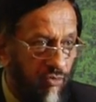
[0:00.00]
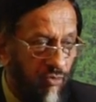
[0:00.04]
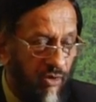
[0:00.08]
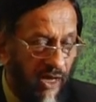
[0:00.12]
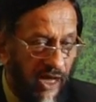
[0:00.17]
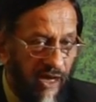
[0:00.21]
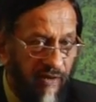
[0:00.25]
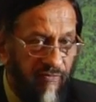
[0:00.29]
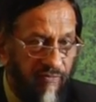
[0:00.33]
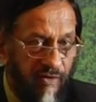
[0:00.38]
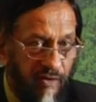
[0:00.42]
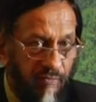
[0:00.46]
to
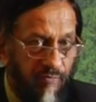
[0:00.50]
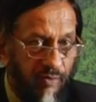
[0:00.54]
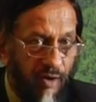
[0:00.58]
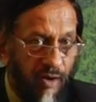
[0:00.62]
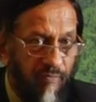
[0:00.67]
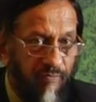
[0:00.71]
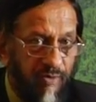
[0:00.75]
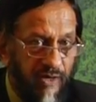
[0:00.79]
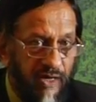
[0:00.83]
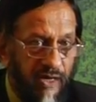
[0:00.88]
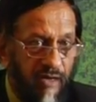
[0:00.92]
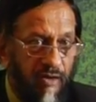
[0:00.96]
life and
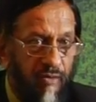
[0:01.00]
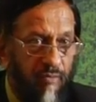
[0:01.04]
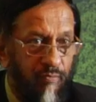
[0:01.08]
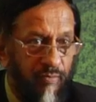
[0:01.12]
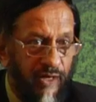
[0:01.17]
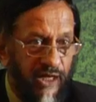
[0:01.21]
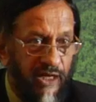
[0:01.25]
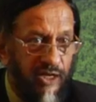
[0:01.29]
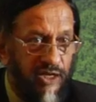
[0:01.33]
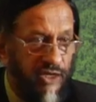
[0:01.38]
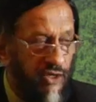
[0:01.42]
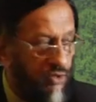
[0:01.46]
property
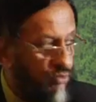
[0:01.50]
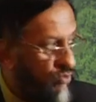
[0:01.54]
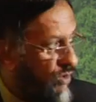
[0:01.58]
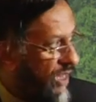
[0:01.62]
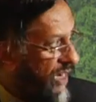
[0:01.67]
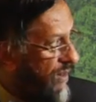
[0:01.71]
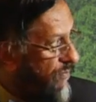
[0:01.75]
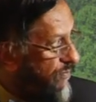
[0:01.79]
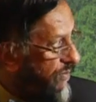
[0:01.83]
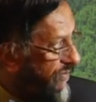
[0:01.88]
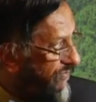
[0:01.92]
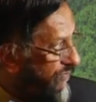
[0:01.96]
begins
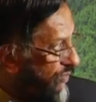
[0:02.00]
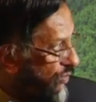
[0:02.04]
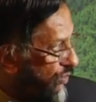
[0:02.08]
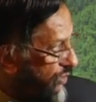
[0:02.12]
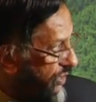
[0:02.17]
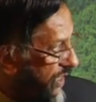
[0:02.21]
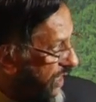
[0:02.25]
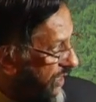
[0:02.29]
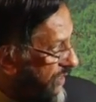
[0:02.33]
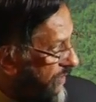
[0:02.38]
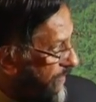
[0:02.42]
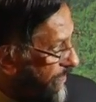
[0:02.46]
well before
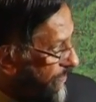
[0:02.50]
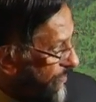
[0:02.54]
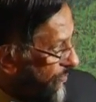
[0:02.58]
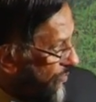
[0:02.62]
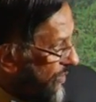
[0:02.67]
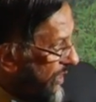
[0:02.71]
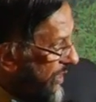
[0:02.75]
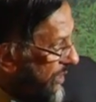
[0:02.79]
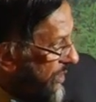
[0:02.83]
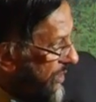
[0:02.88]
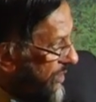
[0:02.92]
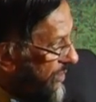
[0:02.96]
that.
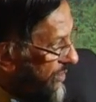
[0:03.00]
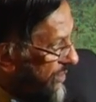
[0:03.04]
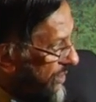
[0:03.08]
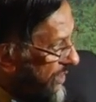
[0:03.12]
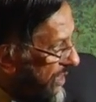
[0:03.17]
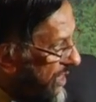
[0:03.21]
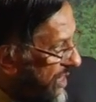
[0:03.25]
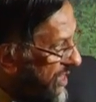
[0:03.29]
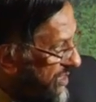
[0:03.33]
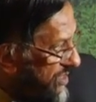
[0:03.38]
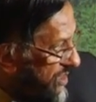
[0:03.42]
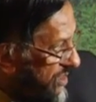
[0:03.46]
The
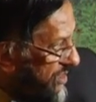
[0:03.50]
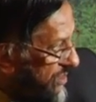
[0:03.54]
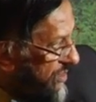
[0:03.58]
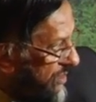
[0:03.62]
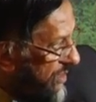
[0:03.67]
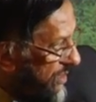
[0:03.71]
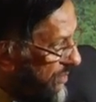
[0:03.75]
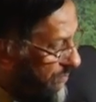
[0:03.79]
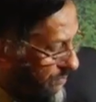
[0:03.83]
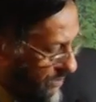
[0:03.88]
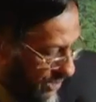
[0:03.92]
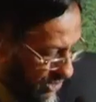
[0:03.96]
last
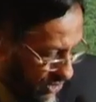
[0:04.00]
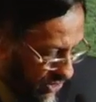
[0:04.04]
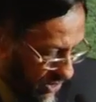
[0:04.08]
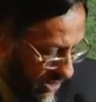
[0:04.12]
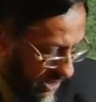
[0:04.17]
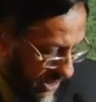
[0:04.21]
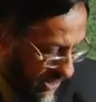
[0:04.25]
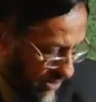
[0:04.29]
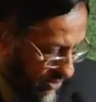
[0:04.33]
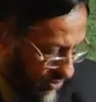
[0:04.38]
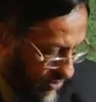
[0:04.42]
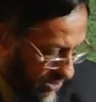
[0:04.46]
picture
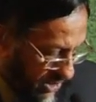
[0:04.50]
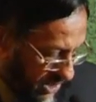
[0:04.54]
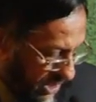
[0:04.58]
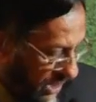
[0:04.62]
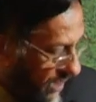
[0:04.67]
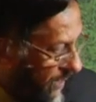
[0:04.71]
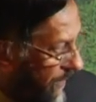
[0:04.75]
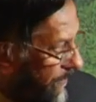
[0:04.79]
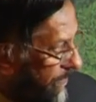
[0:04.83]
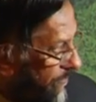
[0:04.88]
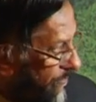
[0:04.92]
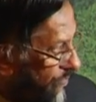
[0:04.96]
that you
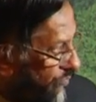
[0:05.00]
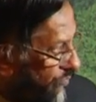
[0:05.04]
see